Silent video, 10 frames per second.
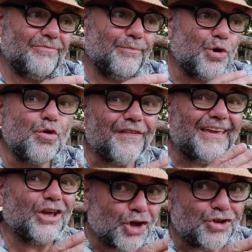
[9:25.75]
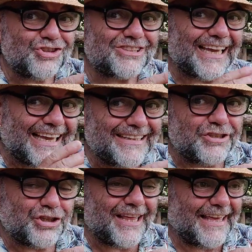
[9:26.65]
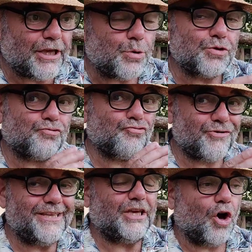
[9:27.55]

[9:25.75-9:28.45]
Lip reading: moving goods into the EU. It's really